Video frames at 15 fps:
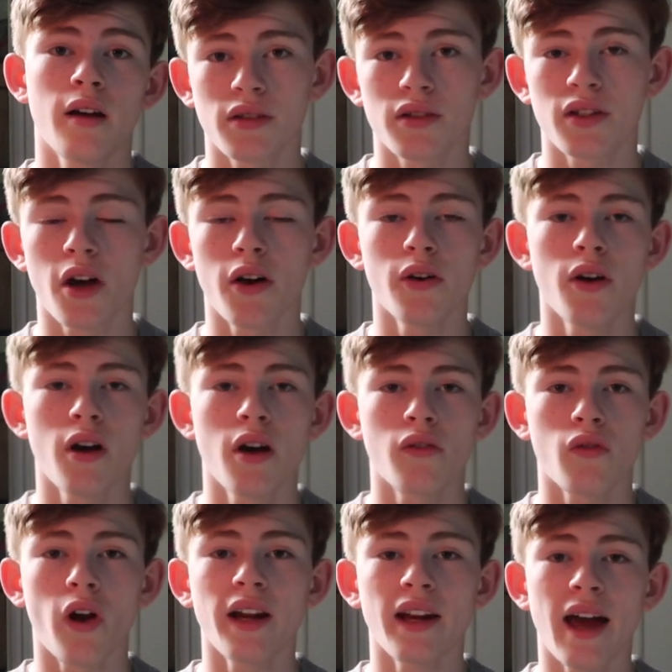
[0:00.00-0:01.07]
So
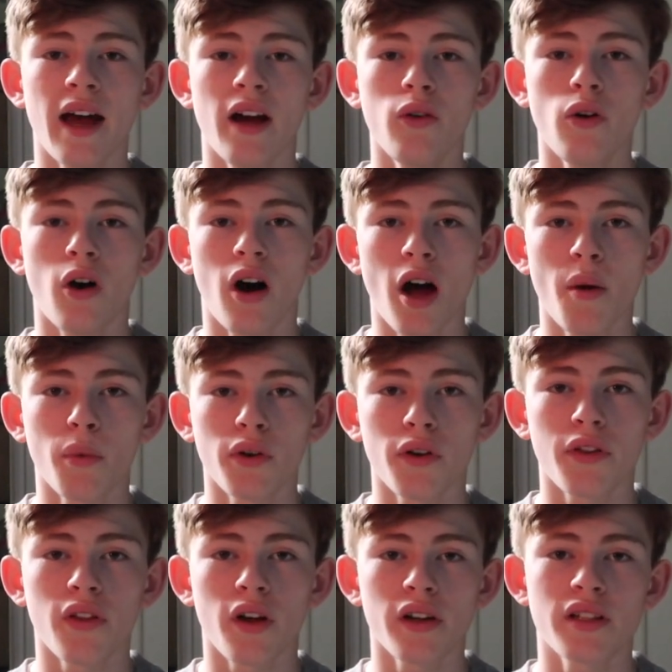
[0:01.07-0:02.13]
right now I'm on
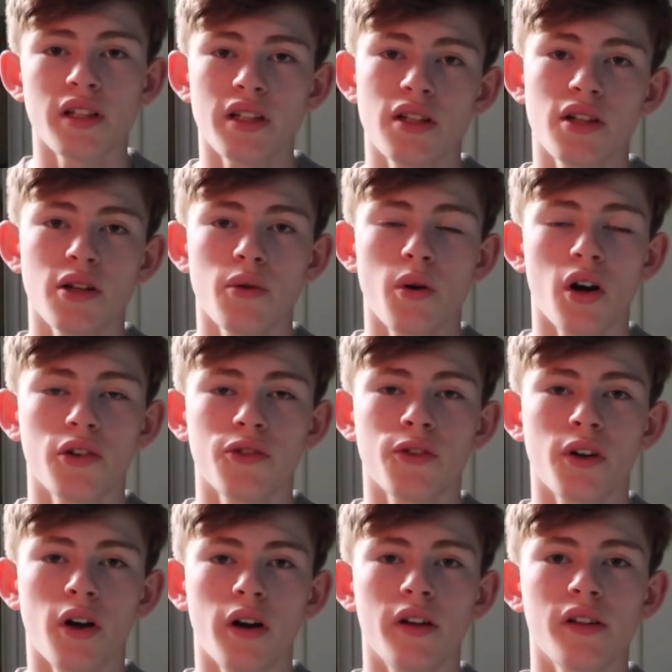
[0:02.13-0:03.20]
3200
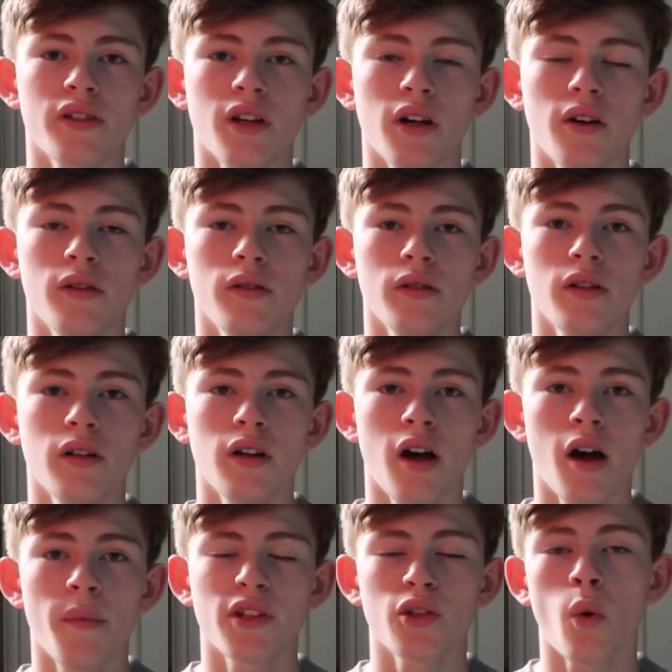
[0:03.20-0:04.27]
ISO.
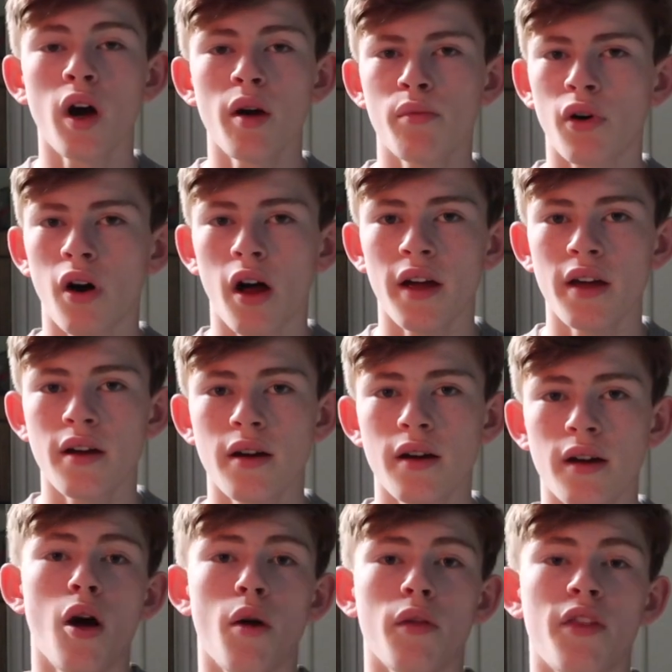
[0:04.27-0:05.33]
It's quite bright.
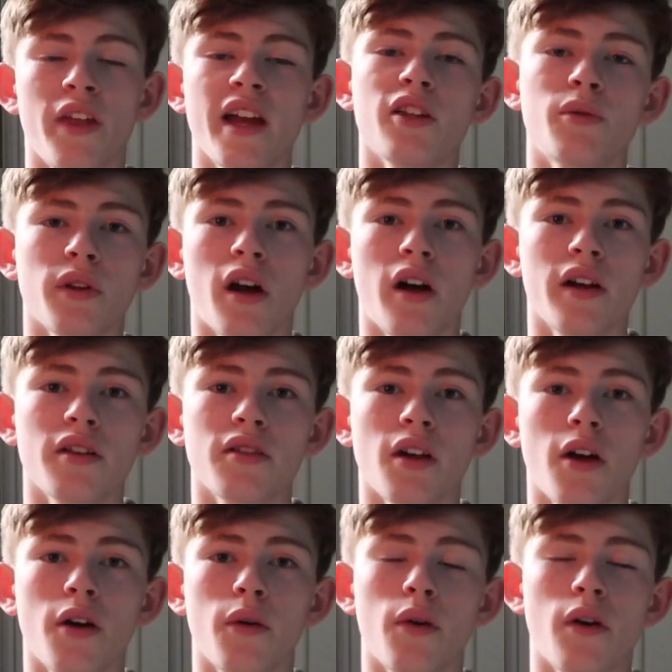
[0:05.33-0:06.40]
Thing is with
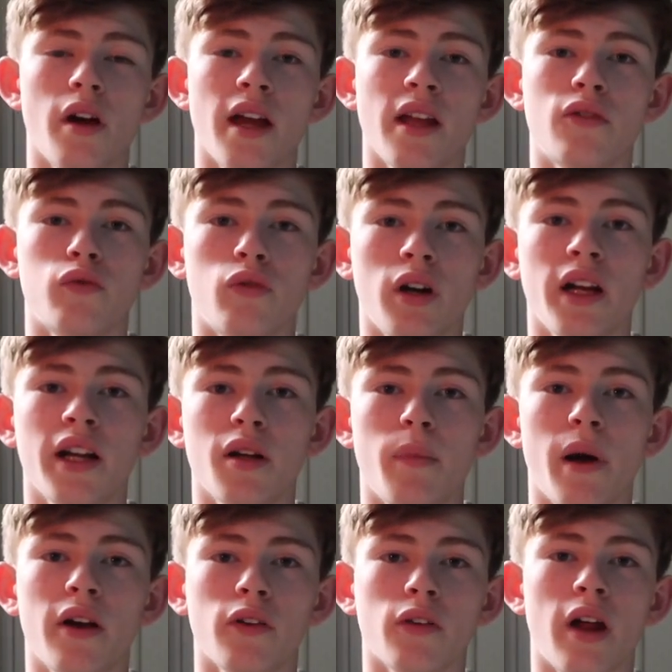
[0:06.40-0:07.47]
ISO, it's really
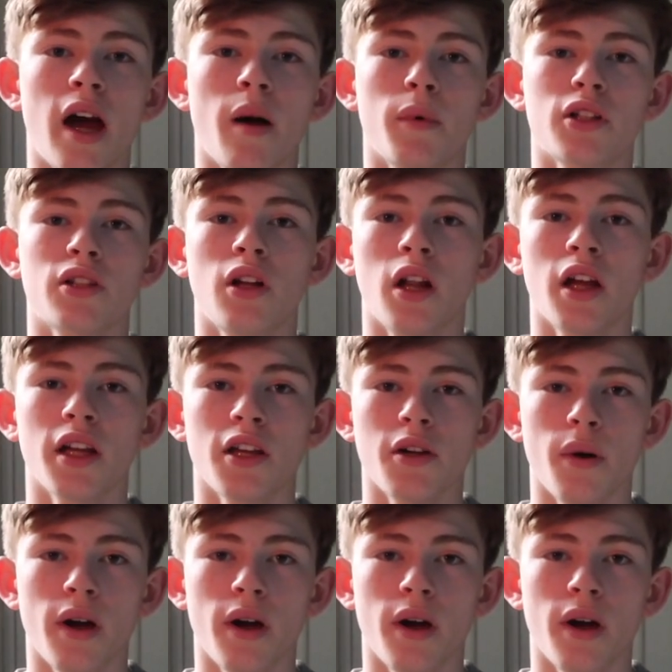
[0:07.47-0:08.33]
dependent on how much light you